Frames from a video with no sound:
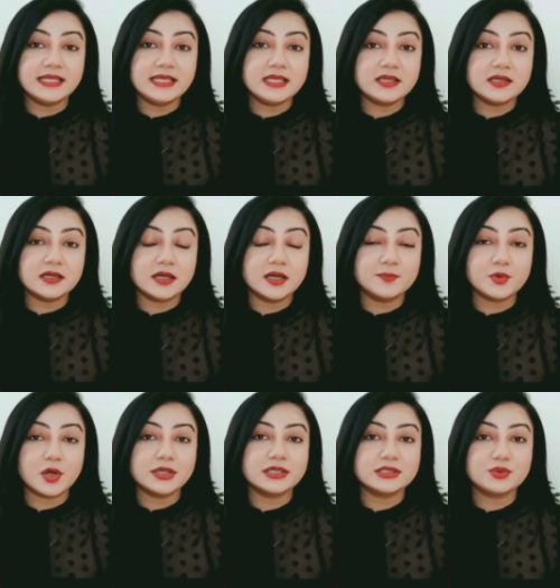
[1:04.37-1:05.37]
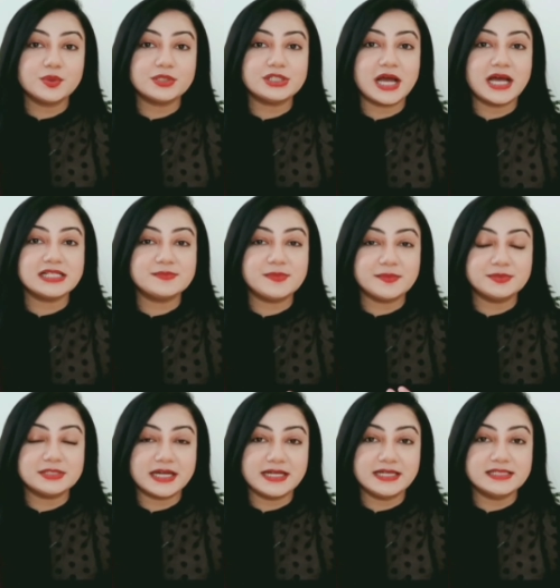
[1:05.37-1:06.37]
any uh, product which has
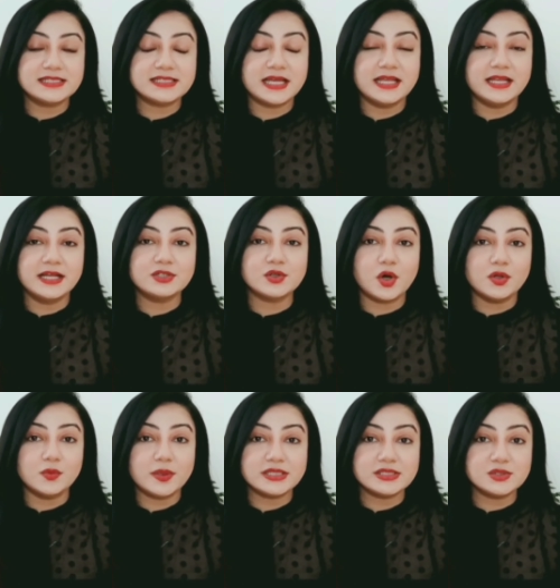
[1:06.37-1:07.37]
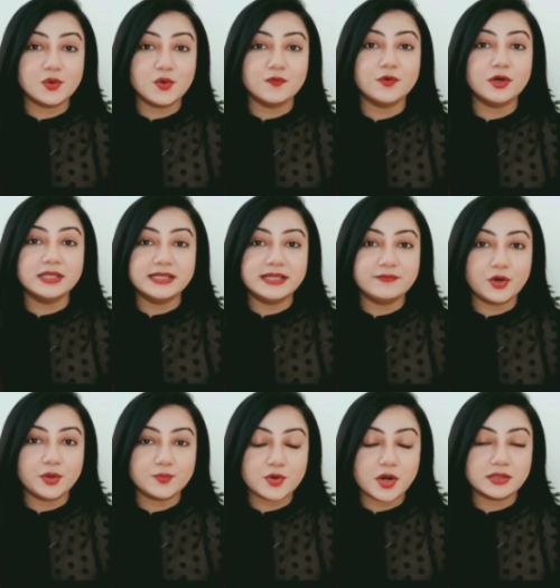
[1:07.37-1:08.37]
peptides in it always go for
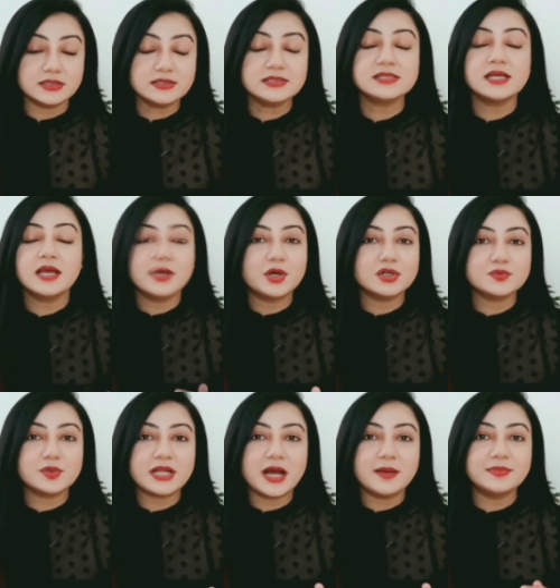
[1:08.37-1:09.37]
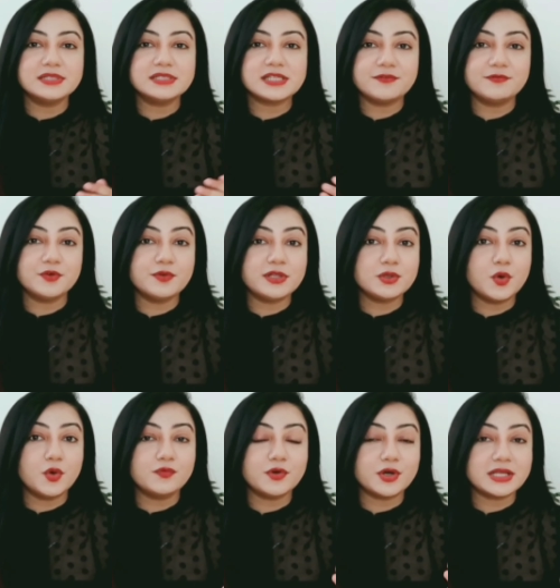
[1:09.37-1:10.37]
leave-on products because what happens if you will
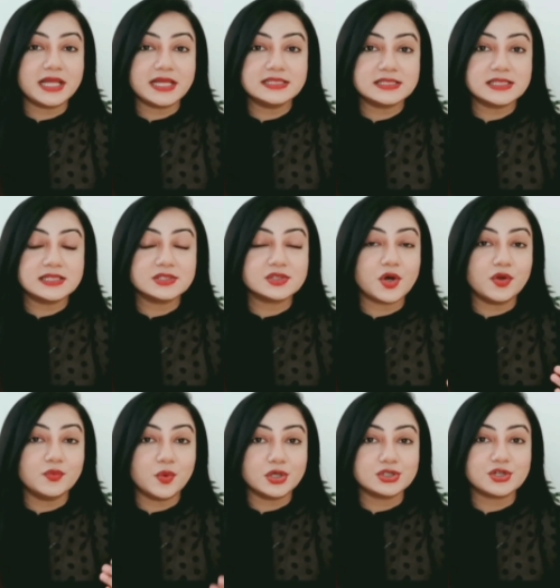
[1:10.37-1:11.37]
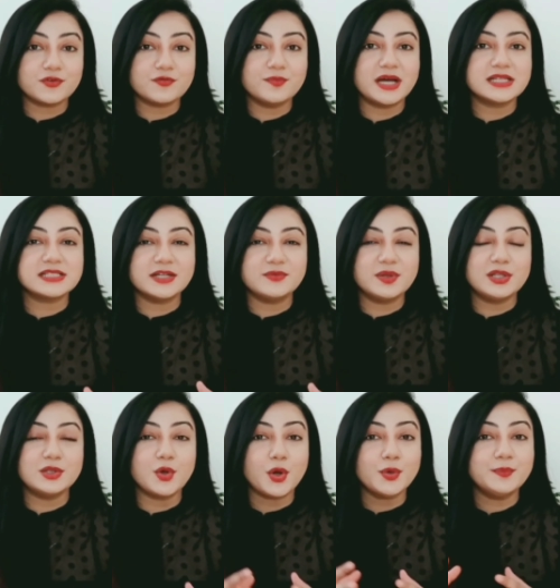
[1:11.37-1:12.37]
go for cleansers or wash off masks it
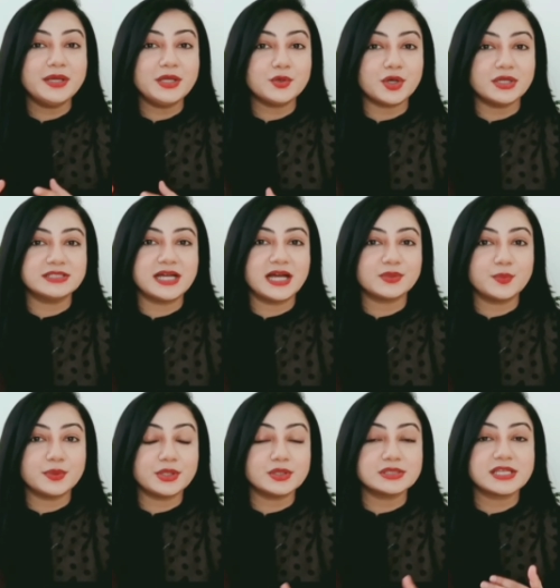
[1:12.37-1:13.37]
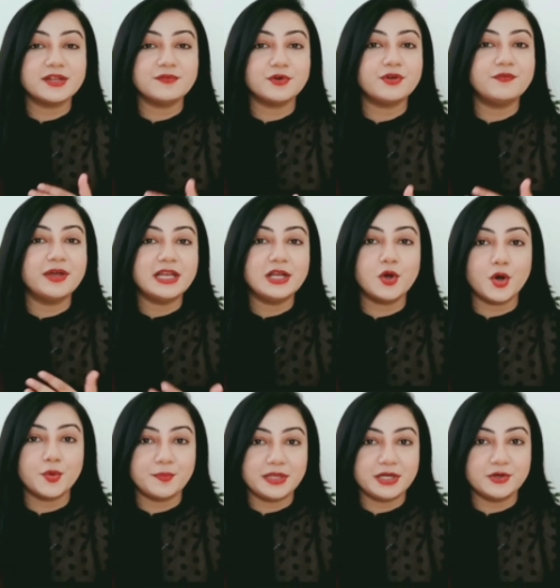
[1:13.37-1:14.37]
will not be in contact with your skin for a very
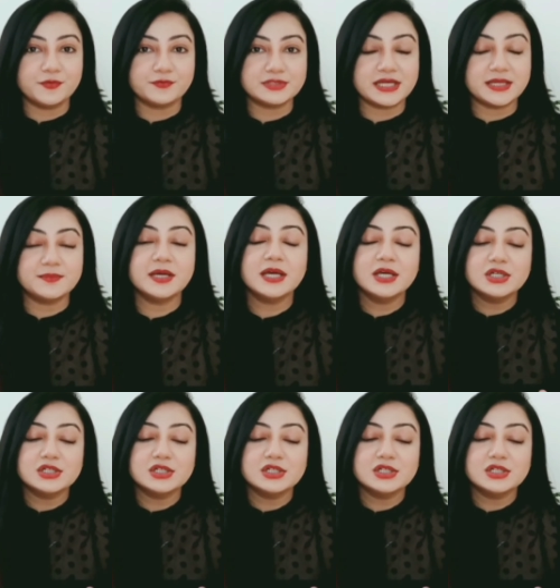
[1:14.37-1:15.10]
long period of time.